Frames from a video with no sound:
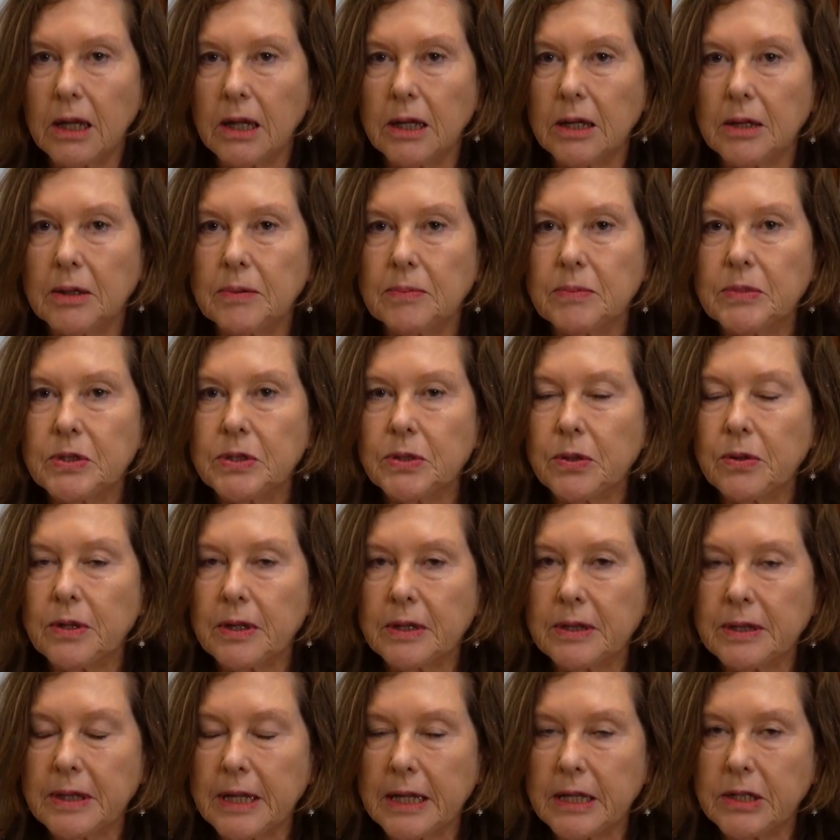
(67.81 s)
um, so
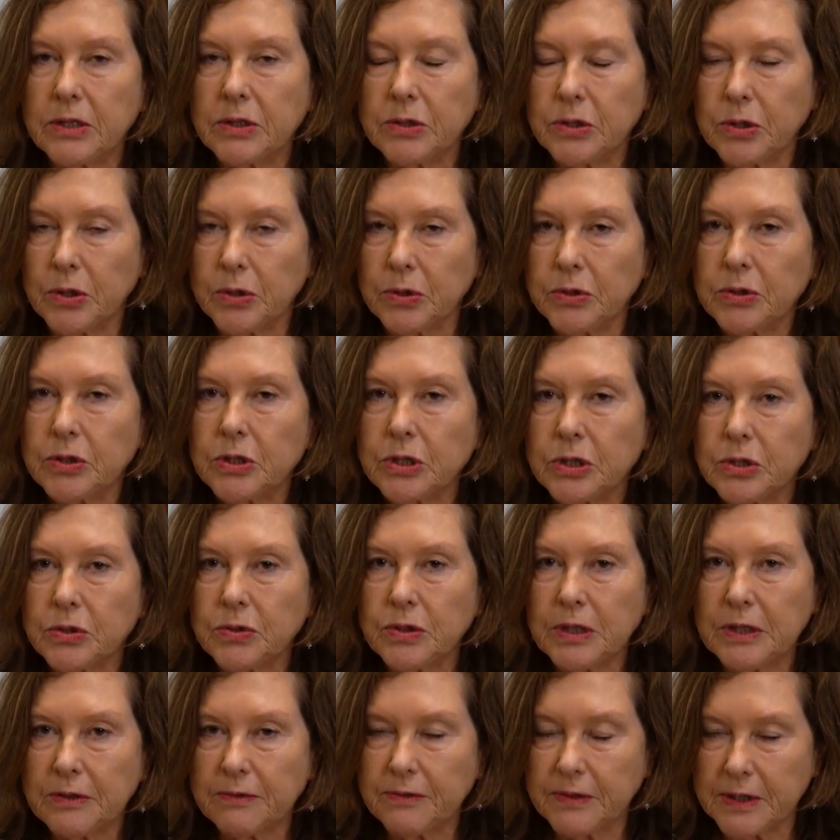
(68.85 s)
that they don't just
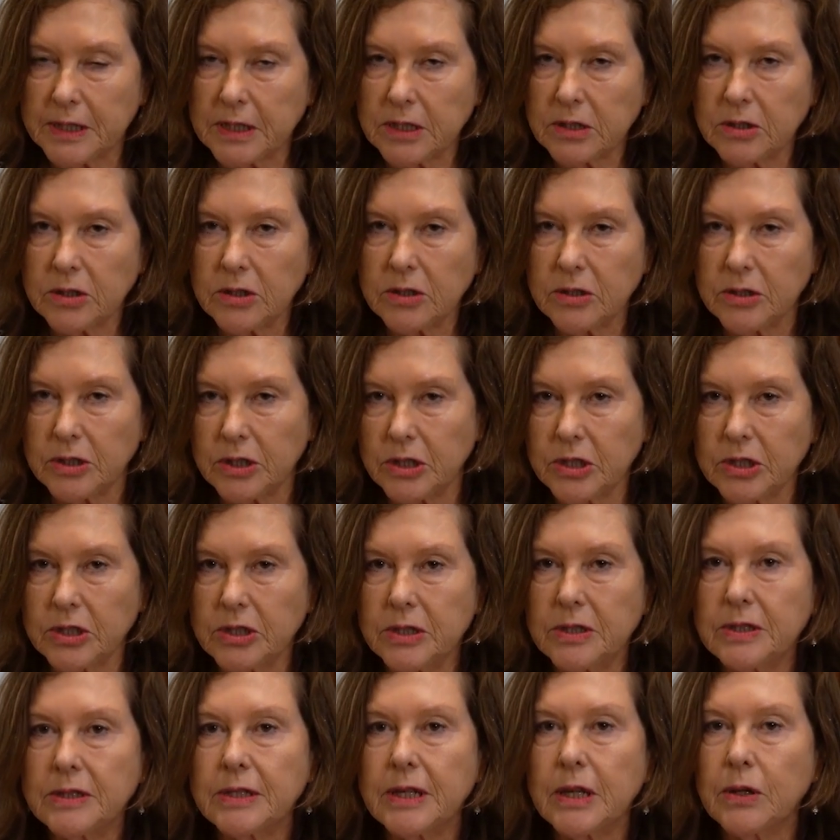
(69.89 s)
treat physical
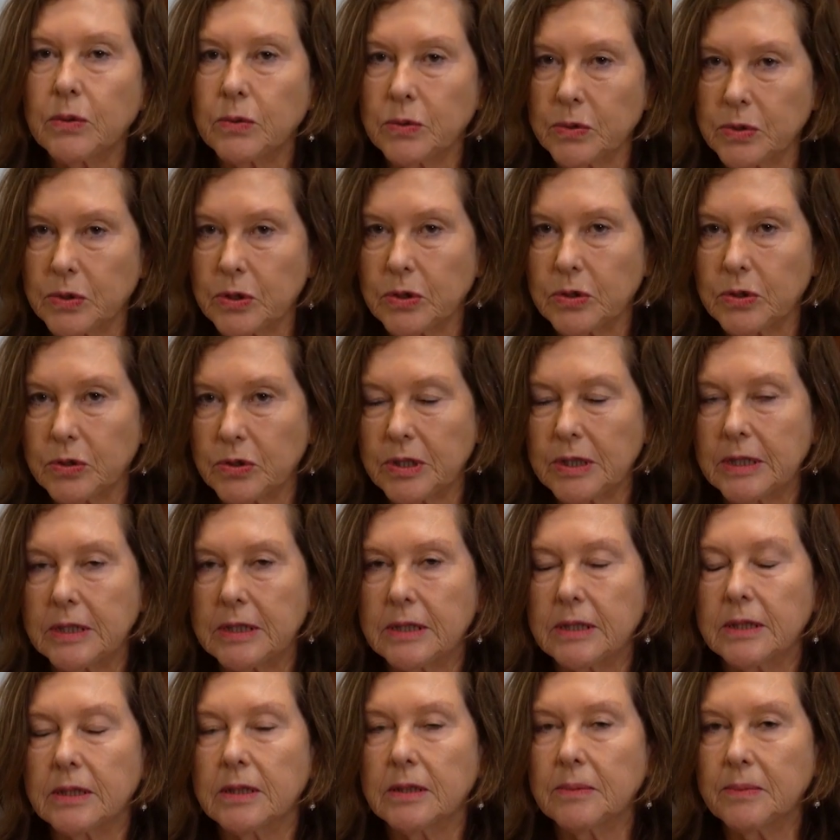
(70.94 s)
conditions, they also
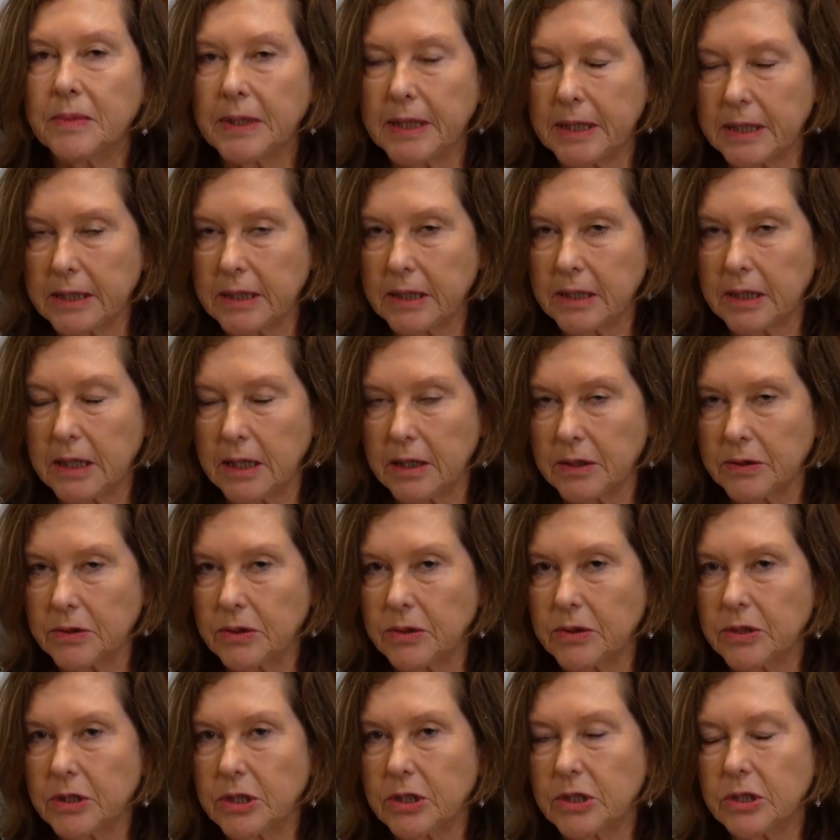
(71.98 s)
treat the mental health
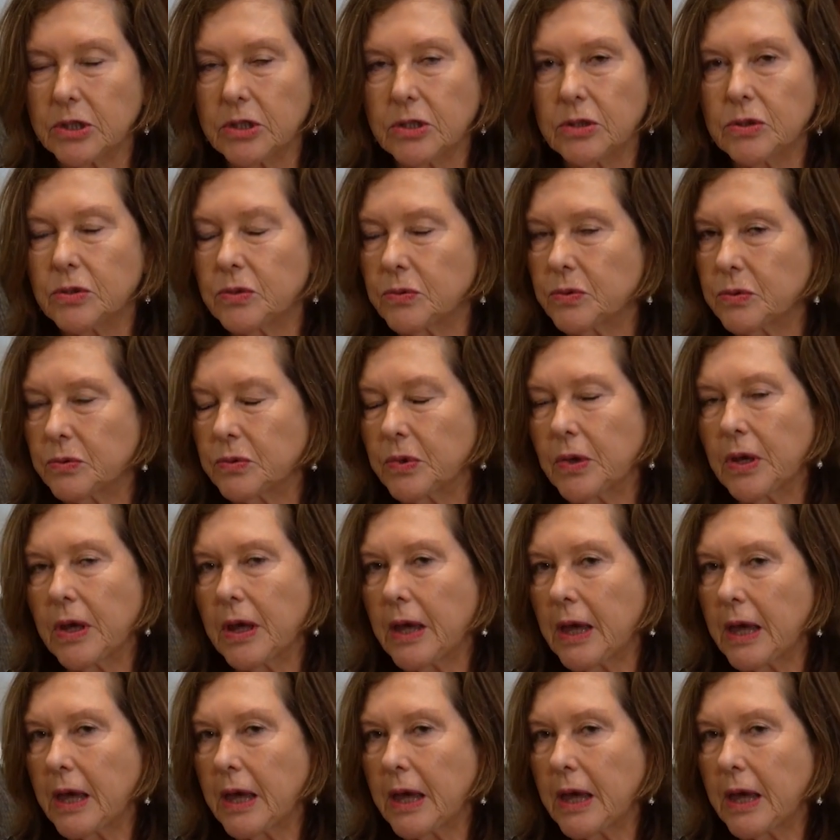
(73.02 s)
conditions or